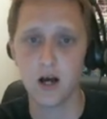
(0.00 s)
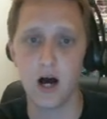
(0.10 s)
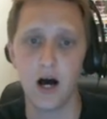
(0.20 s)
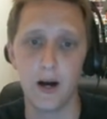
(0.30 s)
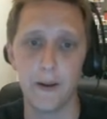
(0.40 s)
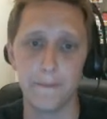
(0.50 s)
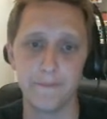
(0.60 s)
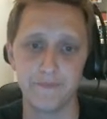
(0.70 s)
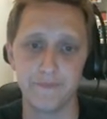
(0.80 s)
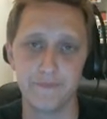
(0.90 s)
Um,
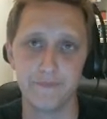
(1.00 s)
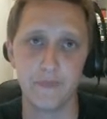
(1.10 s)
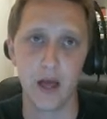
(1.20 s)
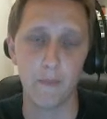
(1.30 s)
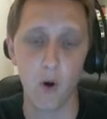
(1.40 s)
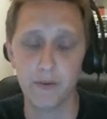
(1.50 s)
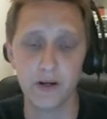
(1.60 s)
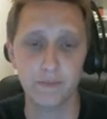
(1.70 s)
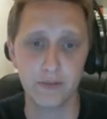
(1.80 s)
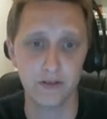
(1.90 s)
I'm hoping,
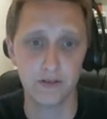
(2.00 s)
be,